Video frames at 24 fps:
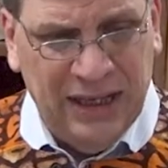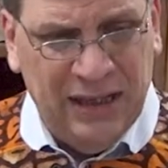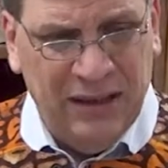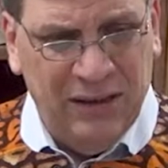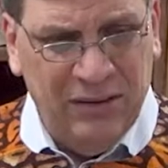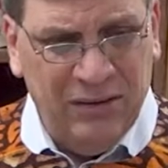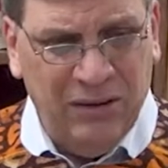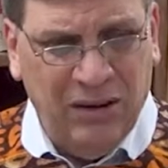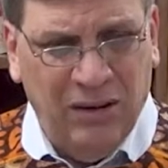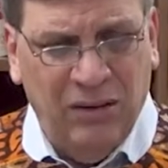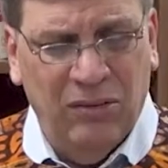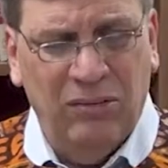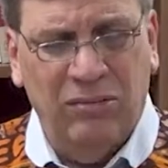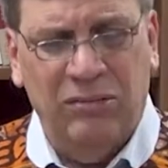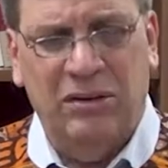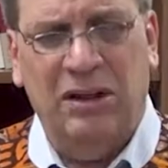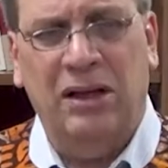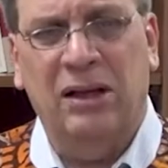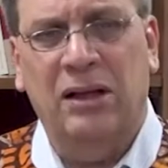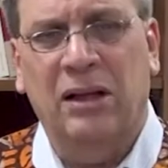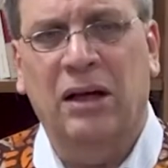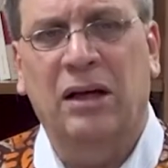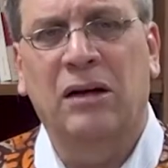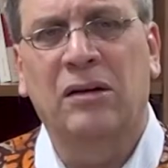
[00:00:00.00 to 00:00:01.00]
It is
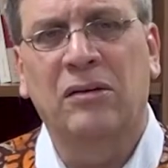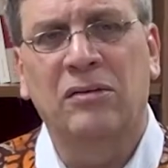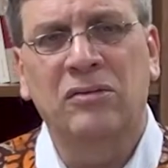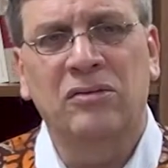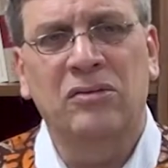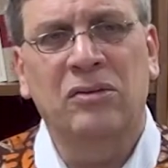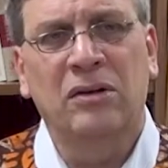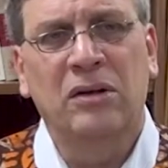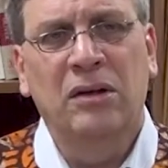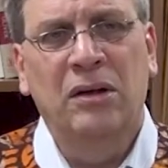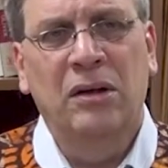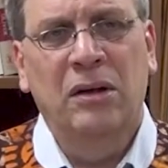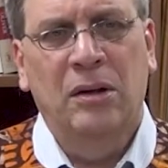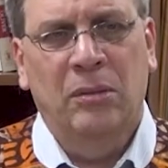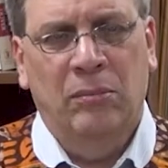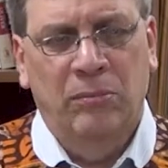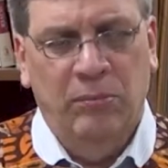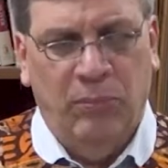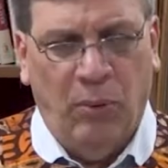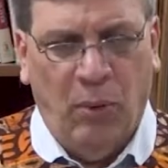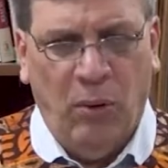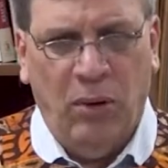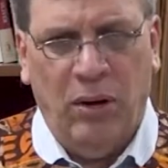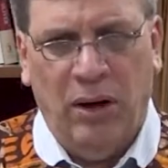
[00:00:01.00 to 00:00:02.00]
only those
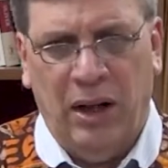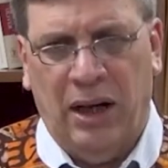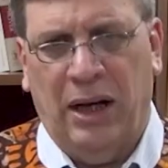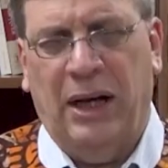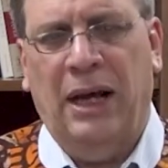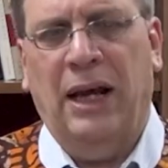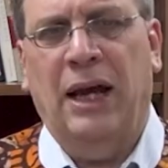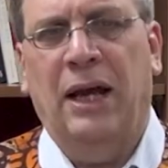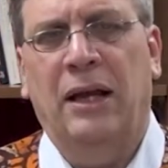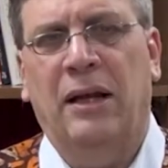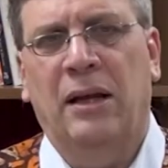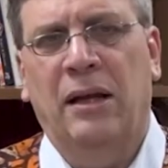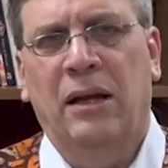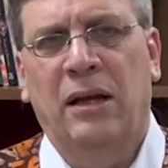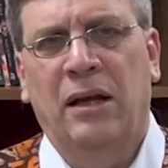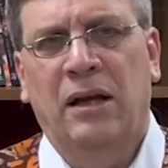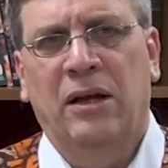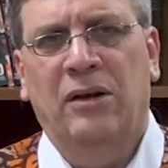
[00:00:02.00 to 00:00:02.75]
born again